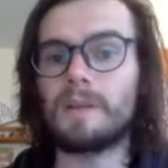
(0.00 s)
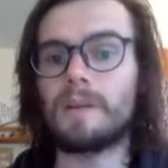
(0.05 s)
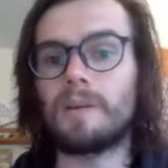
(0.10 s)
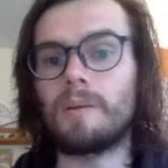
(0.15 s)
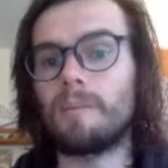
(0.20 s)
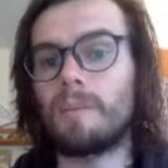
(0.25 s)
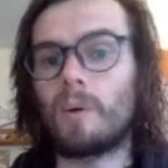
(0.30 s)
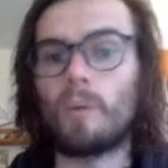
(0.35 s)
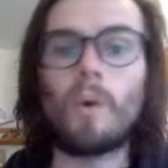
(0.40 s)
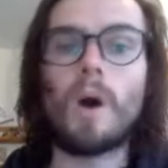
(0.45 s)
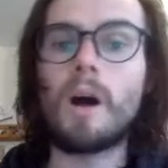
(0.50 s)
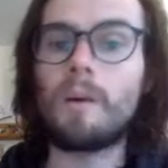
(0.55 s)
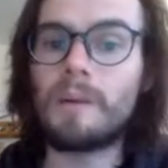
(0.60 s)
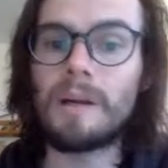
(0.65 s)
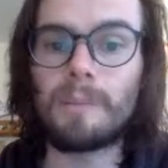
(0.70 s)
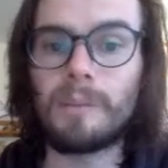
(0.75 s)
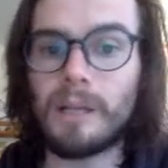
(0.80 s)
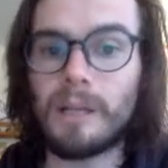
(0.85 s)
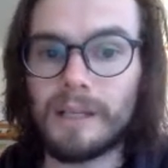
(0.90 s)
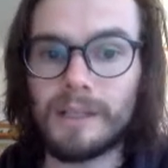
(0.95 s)
while
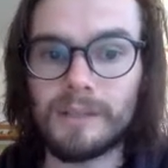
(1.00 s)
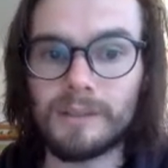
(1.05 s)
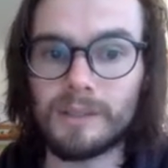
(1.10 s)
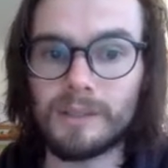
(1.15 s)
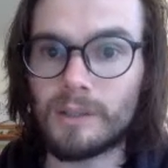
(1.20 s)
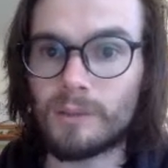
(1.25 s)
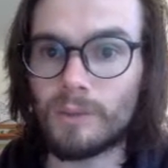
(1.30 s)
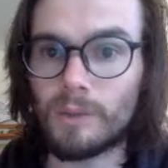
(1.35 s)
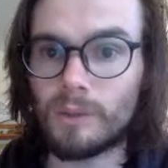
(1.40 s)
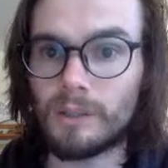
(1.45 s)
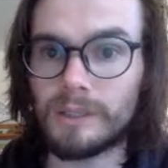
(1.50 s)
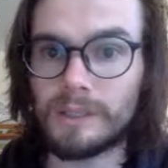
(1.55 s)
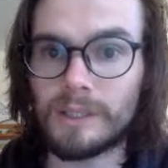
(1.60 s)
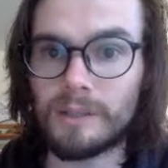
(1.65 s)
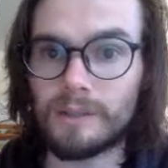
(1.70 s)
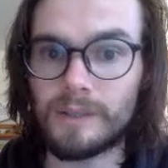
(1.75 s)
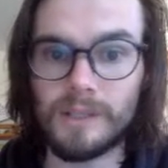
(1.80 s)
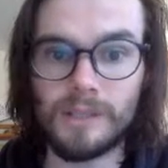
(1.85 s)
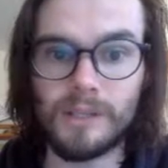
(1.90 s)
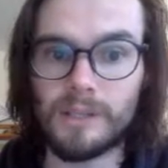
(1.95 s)
my players are rolling
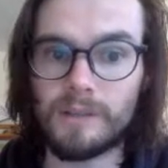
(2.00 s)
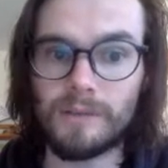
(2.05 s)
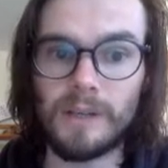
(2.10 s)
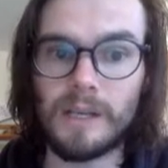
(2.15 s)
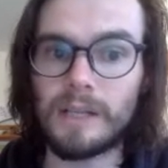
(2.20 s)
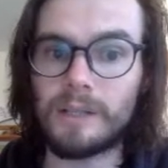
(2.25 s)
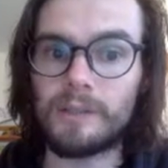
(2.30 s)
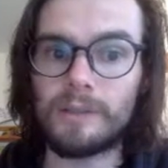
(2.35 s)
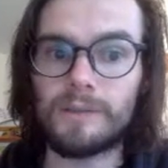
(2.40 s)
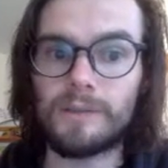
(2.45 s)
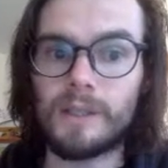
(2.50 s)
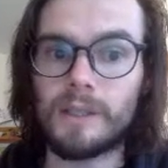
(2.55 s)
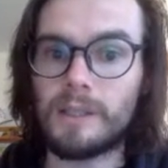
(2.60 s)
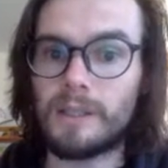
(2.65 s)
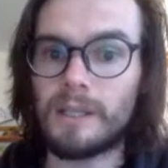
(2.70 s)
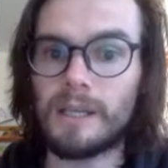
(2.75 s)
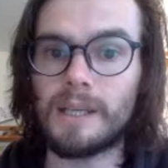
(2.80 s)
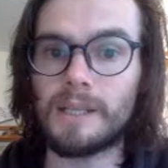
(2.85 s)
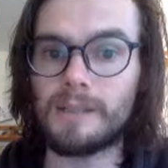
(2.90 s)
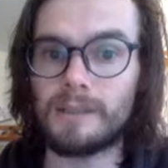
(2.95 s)
their initiative, I could have done
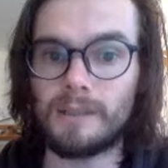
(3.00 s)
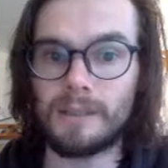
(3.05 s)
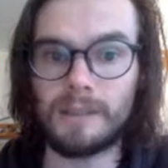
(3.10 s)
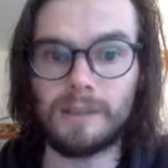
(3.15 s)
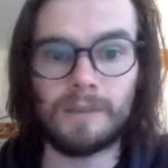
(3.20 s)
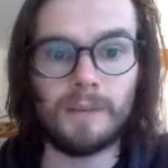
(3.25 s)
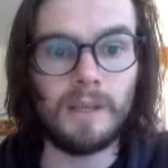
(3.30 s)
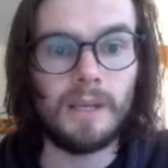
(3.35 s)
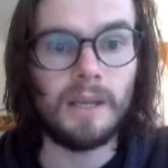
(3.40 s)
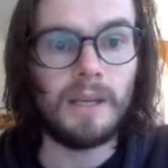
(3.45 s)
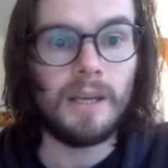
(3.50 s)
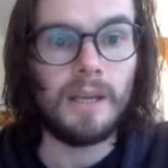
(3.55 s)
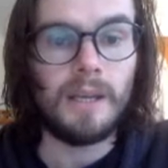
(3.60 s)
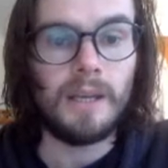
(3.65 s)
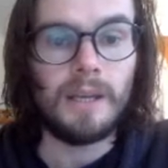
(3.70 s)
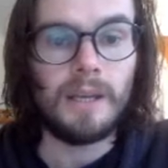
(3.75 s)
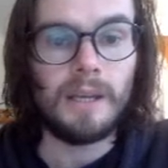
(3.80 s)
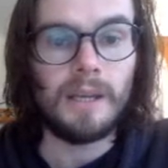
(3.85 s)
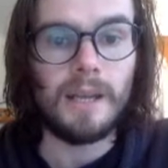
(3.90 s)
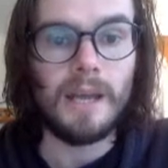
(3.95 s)
that easily.
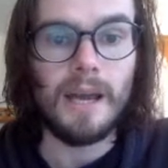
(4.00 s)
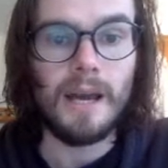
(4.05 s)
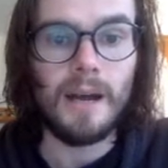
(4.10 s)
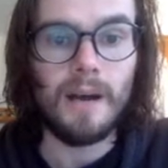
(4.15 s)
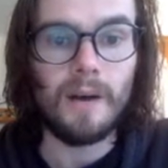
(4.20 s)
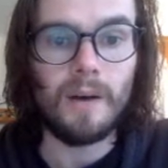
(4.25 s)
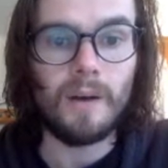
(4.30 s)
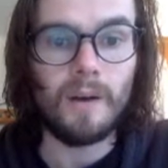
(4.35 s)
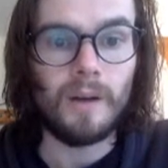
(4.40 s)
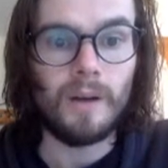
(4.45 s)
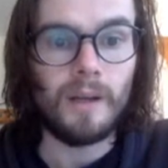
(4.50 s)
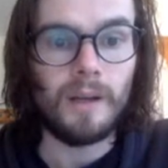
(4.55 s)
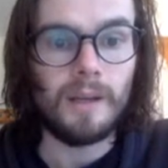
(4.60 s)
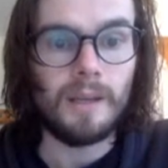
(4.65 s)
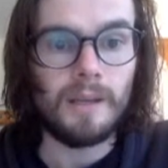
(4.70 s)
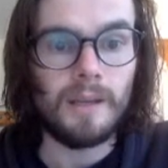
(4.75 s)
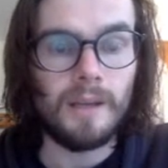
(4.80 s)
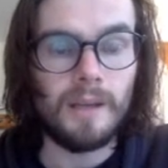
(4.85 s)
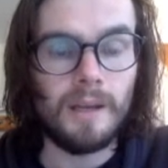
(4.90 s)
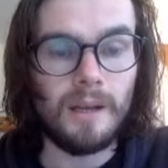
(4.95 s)
Now,
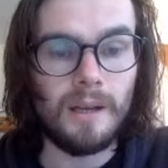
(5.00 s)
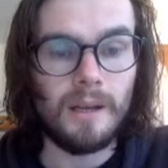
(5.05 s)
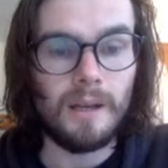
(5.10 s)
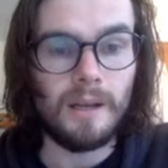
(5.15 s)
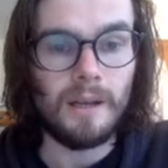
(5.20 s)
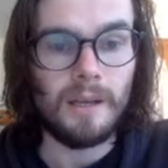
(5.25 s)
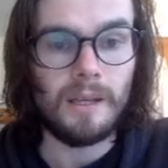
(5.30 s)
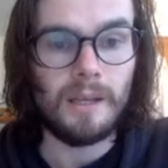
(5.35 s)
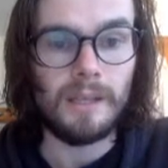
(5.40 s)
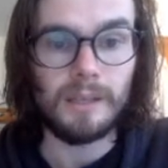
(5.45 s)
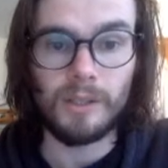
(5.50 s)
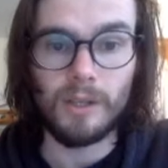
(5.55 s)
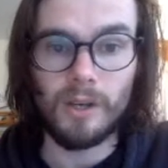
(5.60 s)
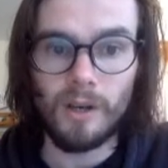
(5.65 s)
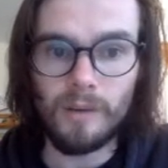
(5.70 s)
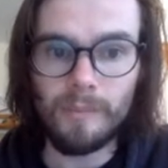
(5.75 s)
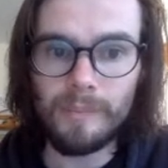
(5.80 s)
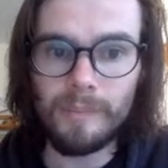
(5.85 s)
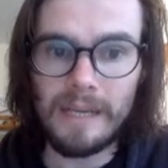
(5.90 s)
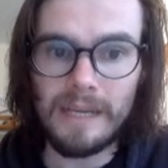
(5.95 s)
in
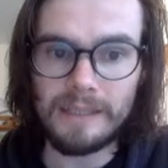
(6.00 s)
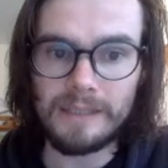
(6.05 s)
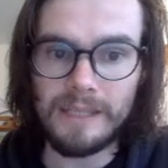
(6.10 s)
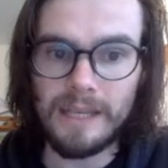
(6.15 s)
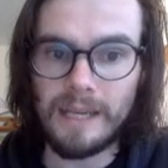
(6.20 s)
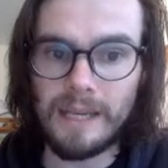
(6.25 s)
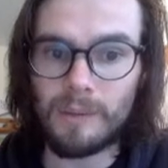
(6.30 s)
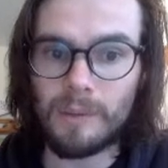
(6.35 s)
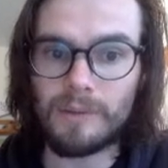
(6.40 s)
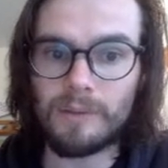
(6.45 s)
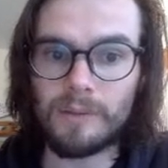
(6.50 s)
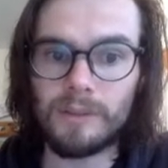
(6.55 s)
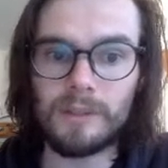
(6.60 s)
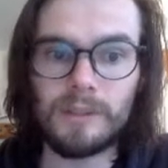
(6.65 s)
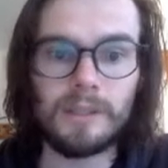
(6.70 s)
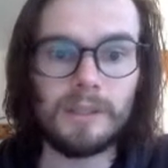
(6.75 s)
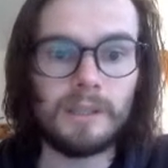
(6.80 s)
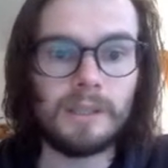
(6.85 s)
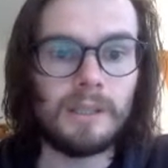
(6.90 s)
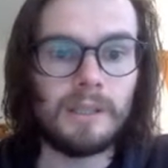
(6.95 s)
combat,
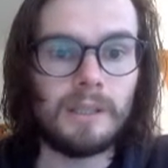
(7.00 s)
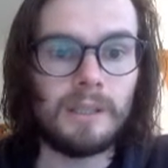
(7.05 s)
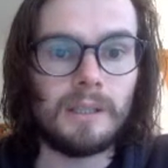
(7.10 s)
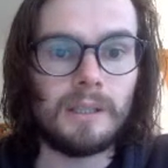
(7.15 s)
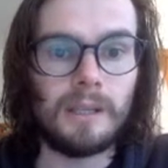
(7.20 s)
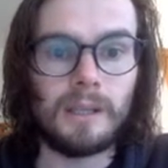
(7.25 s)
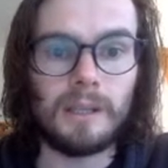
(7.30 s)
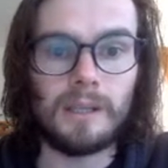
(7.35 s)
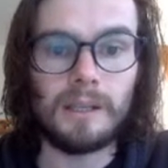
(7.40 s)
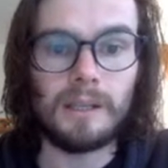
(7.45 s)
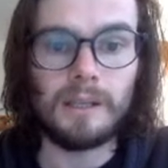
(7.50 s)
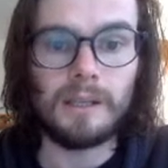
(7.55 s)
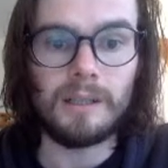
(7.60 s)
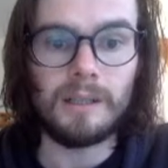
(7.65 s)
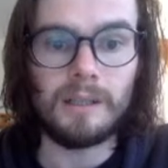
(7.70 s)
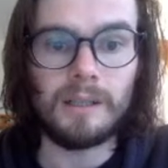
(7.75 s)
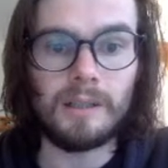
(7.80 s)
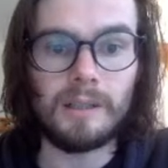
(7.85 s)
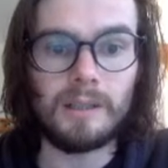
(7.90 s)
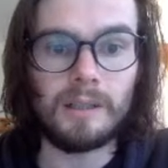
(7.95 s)
however,
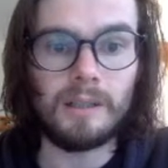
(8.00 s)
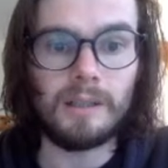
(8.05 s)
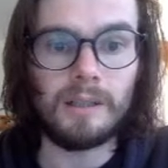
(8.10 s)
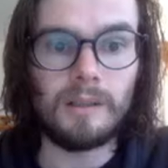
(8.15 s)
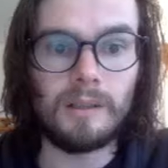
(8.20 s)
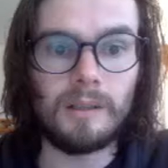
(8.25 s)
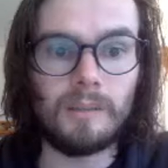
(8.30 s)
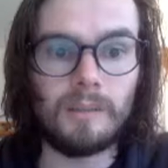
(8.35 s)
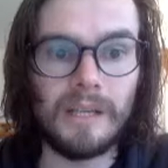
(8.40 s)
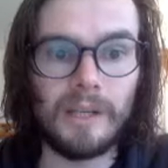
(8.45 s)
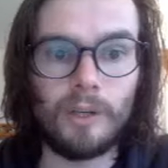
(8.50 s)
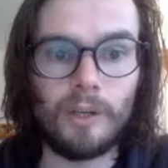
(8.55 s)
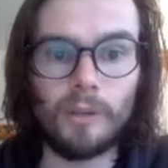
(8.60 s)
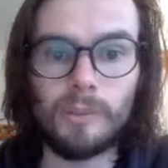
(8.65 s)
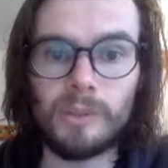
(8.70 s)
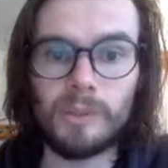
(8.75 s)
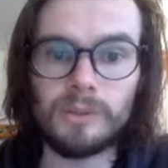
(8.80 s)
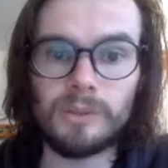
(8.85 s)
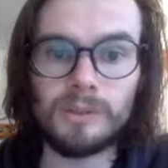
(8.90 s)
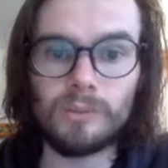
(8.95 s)
my
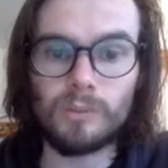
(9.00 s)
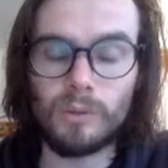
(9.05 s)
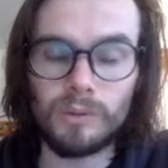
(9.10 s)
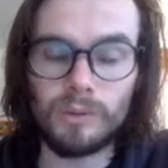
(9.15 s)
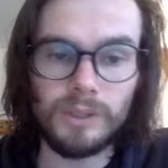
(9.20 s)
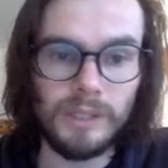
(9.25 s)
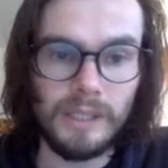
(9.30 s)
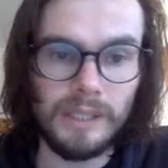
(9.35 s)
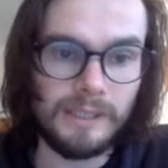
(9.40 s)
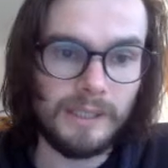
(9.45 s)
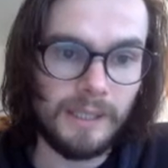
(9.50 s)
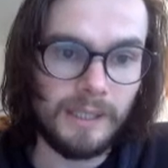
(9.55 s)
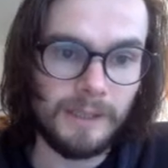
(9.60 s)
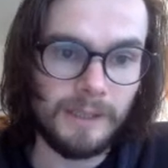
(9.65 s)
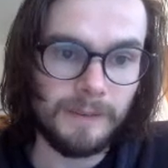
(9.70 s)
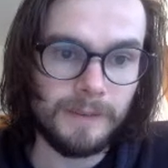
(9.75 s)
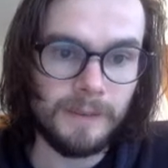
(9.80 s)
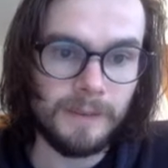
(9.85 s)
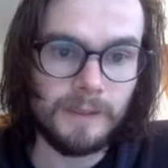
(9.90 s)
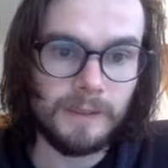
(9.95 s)
kobolds rolled a
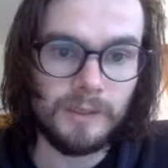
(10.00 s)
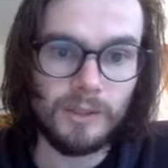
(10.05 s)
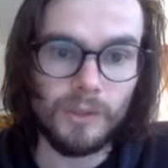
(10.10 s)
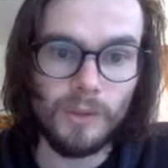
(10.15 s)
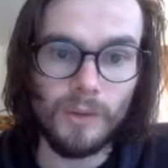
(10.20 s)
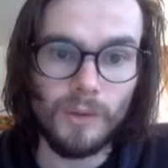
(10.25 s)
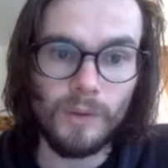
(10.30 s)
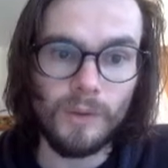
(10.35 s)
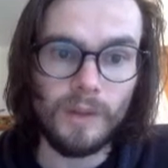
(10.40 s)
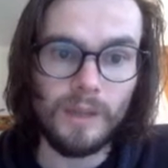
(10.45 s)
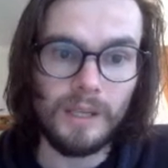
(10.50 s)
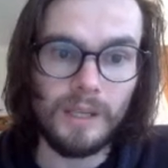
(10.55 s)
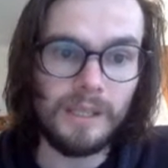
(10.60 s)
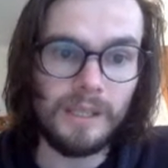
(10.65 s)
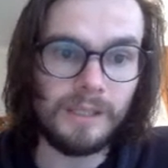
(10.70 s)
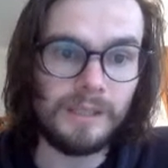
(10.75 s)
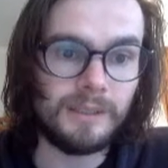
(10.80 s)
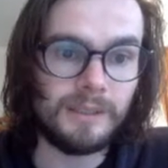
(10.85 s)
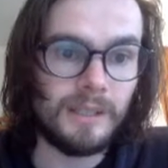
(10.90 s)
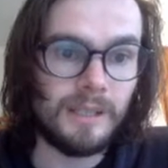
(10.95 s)
19. So
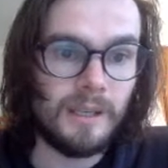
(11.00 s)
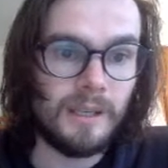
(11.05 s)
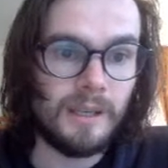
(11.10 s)
these